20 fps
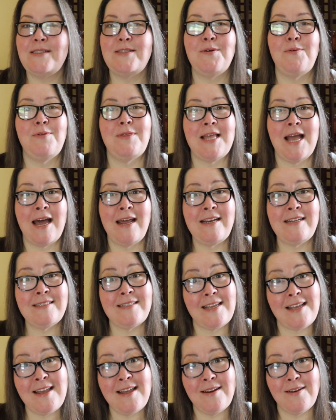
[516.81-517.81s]
So that
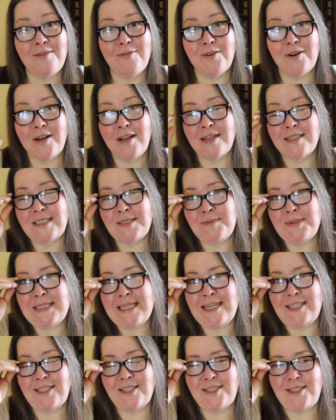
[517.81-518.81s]
is it for
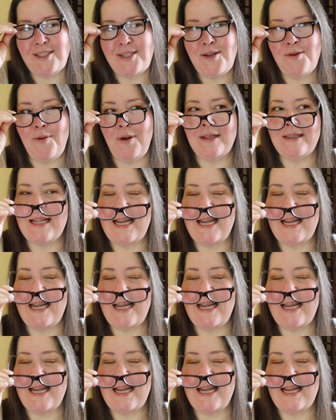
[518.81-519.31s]
customization two.